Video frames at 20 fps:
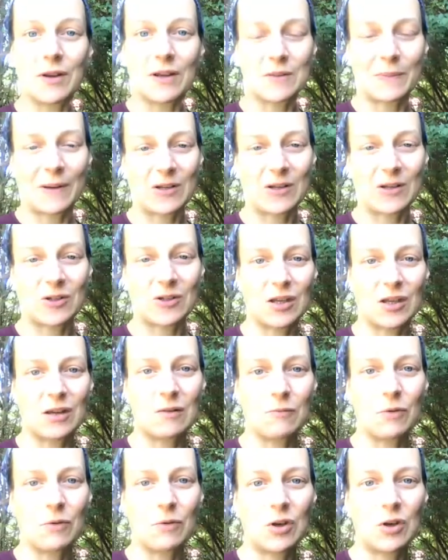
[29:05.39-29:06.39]
especially
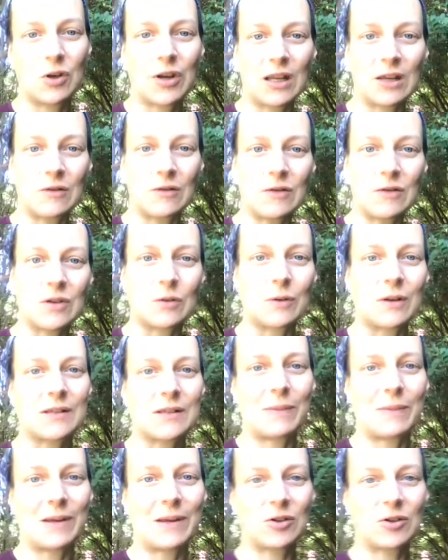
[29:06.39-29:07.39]
when you're getting used to it, is
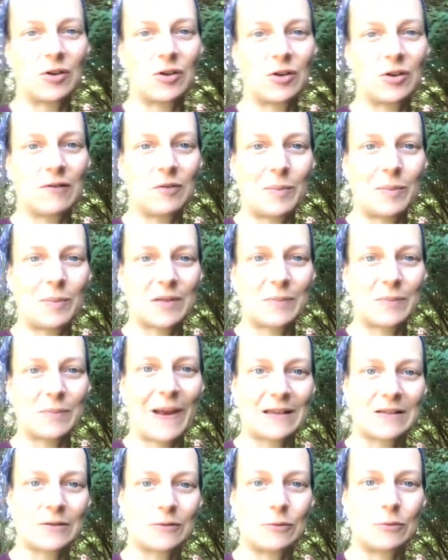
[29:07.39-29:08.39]
make sure you have your bus
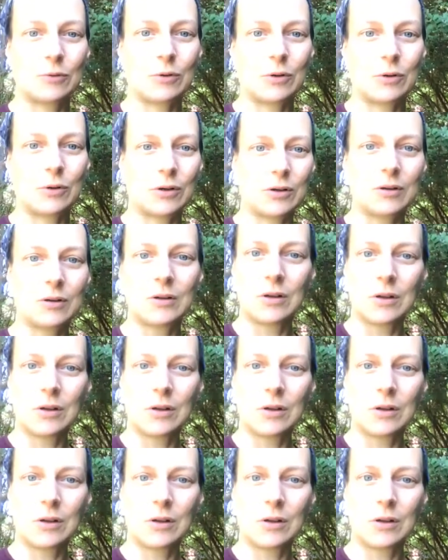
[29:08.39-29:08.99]
pass or